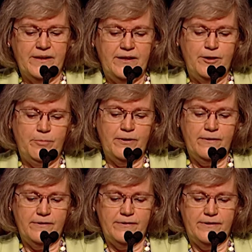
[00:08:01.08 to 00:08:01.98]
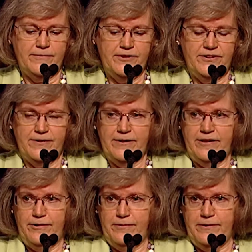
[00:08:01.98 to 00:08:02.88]
He borrowed, I want you to get
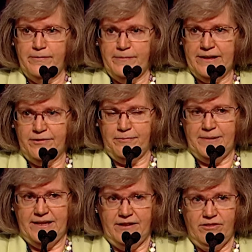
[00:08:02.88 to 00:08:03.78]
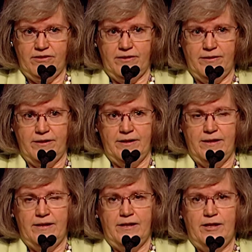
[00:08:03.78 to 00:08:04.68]
ready to do a little mental math.
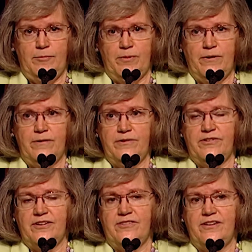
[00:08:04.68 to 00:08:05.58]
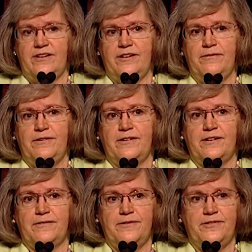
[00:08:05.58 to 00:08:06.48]
He borrowed
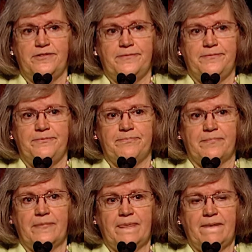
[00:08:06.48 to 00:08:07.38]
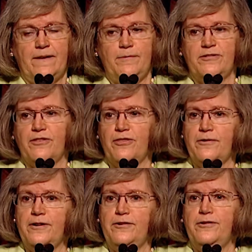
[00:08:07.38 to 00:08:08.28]
$1,600. It was a
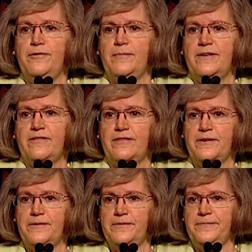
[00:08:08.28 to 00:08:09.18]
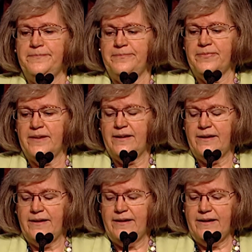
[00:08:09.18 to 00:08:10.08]
32-month loan,
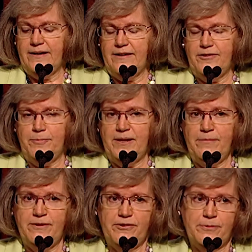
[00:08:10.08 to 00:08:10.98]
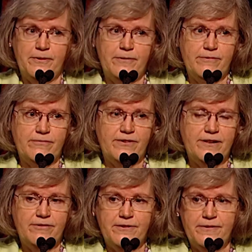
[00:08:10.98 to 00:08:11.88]
and his payments were over
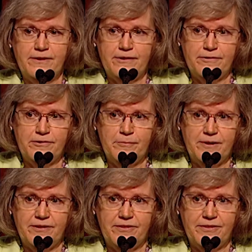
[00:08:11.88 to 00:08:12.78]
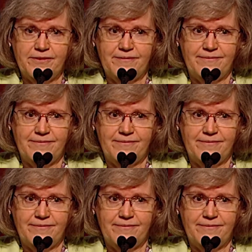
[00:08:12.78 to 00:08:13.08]
$500 a month.